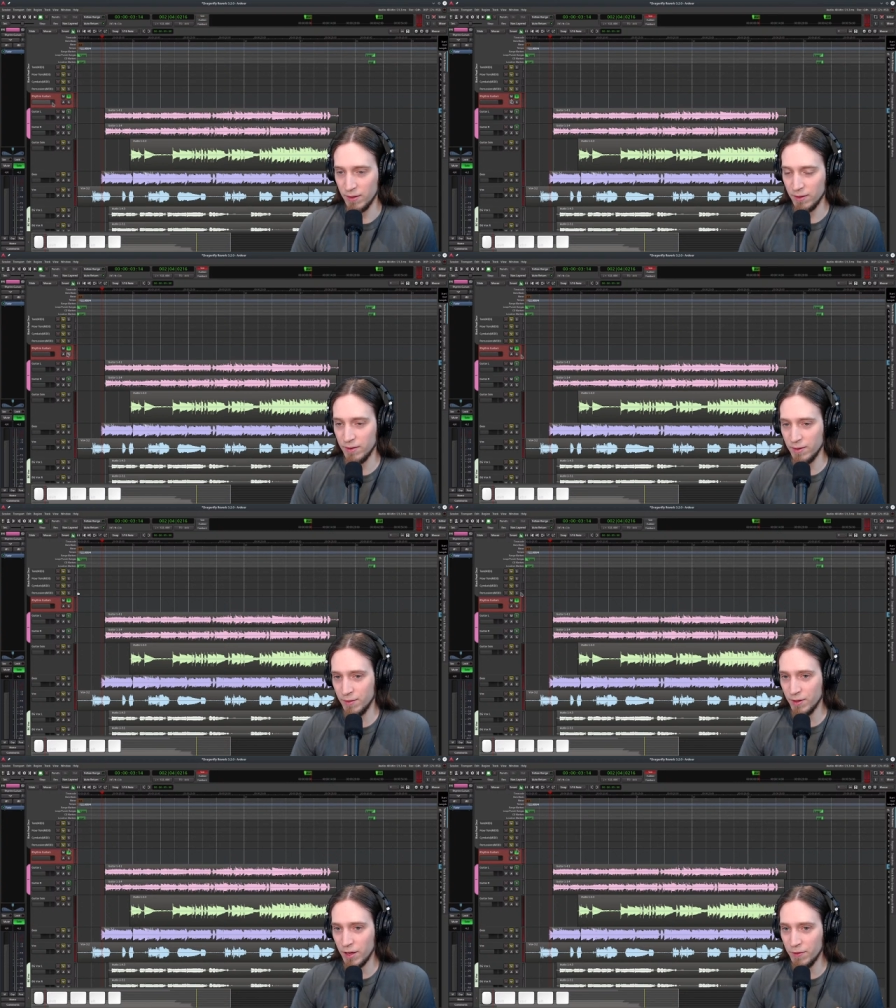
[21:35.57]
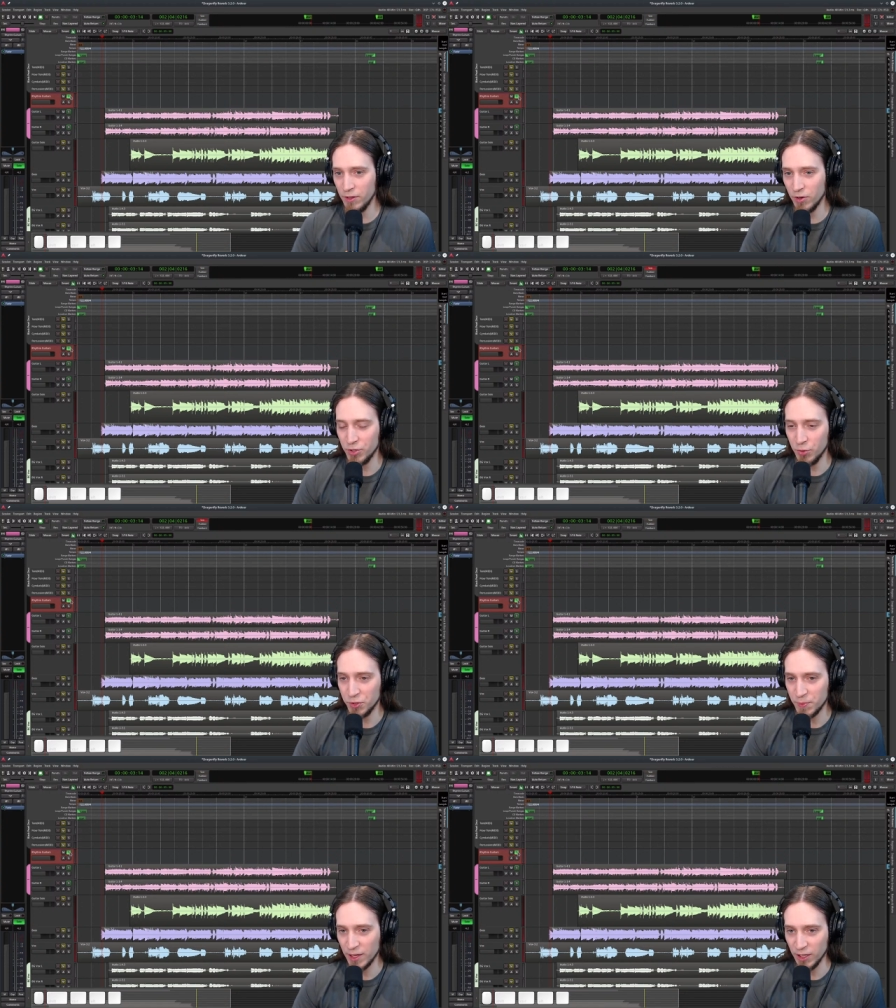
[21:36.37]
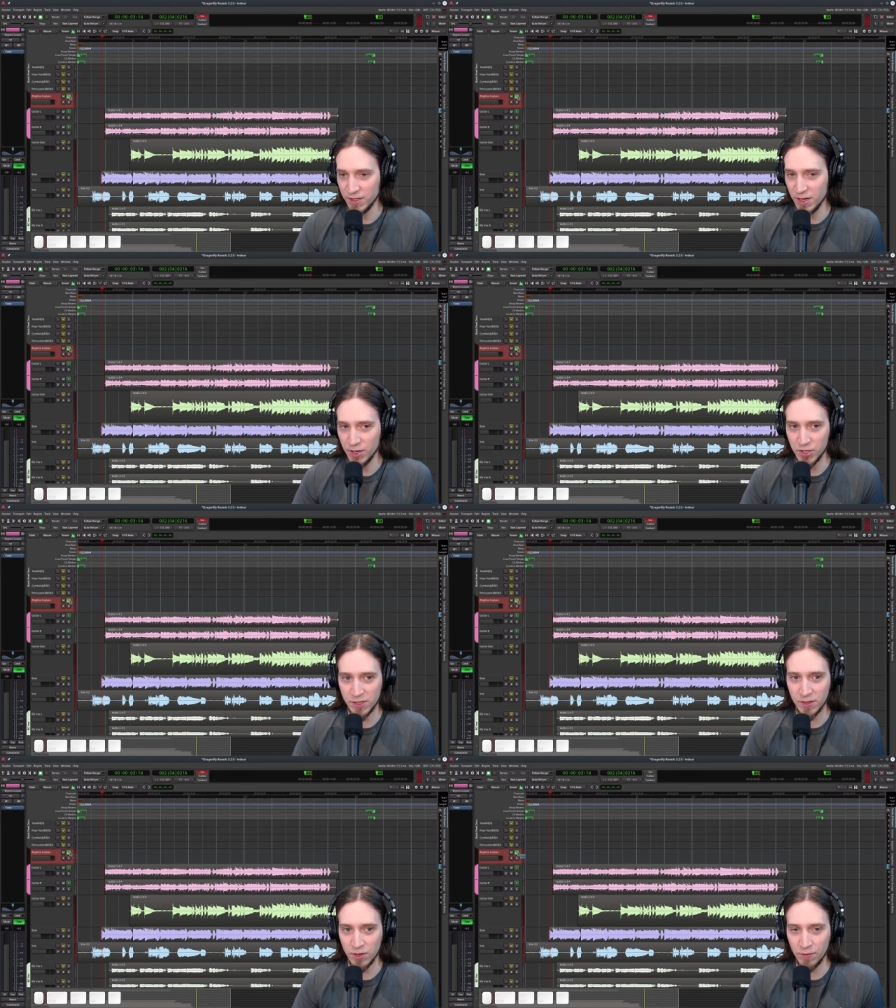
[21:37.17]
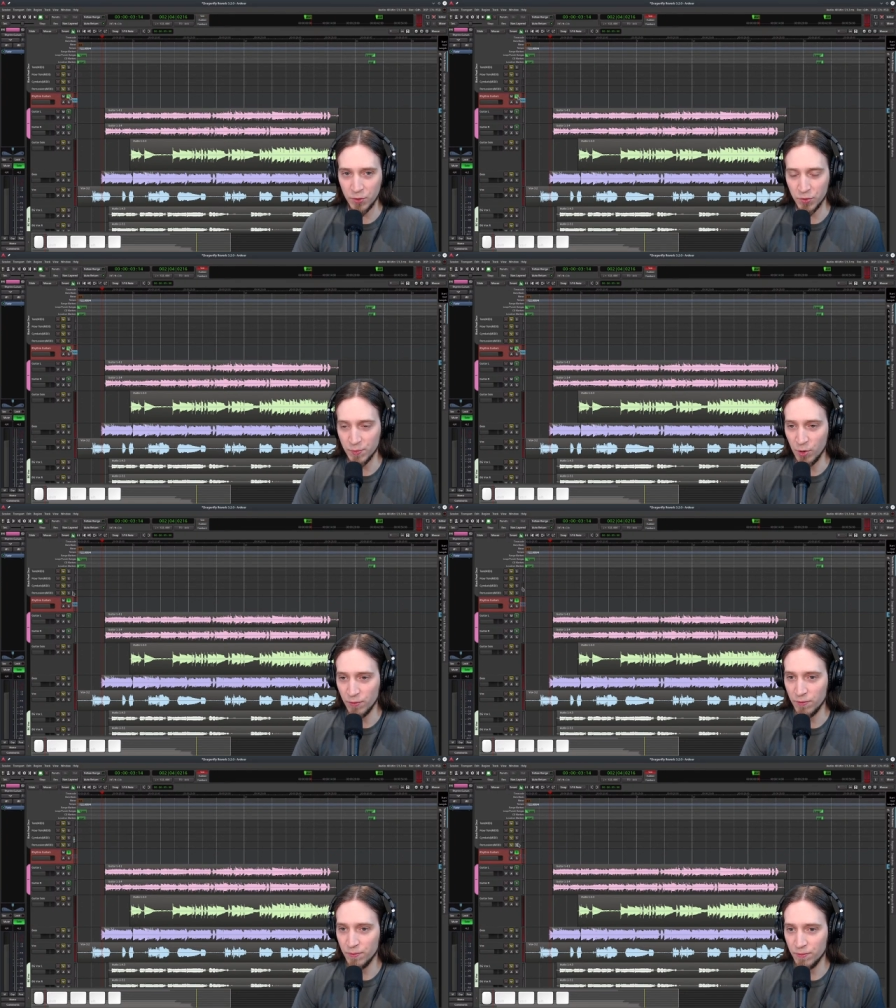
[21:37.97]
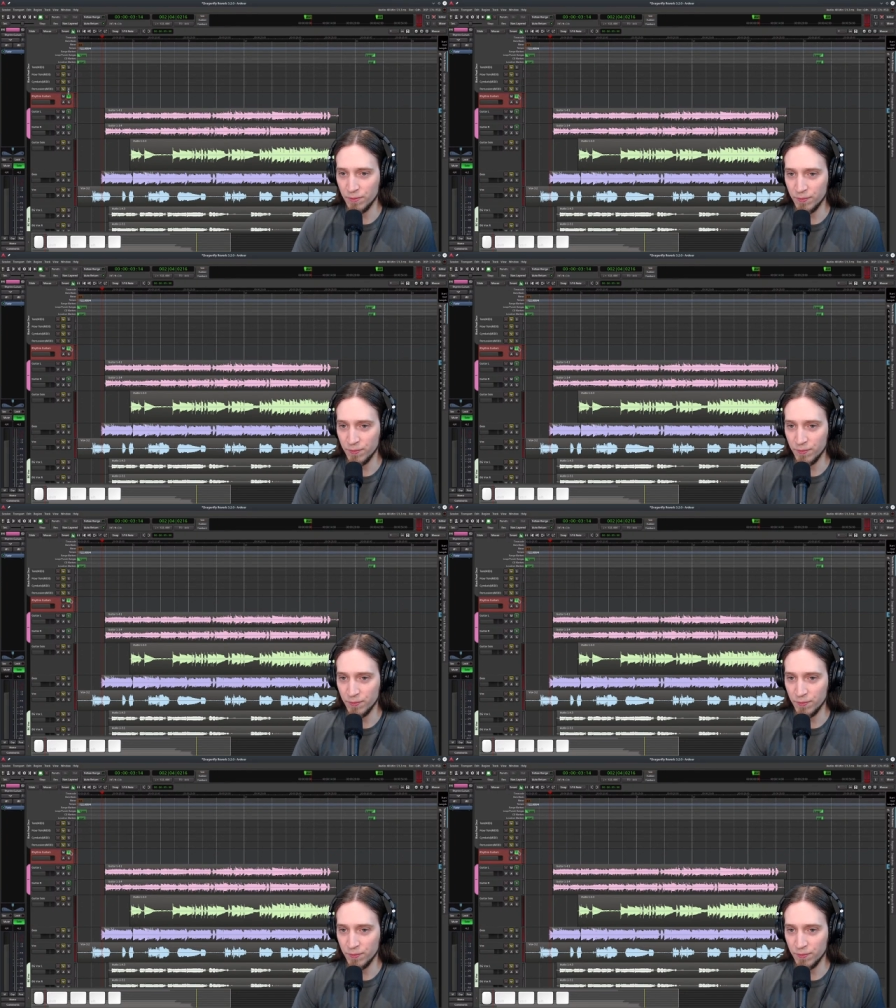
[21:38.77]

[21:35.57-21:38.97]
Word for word: Uh, I think there are two spellings and I just confuse both.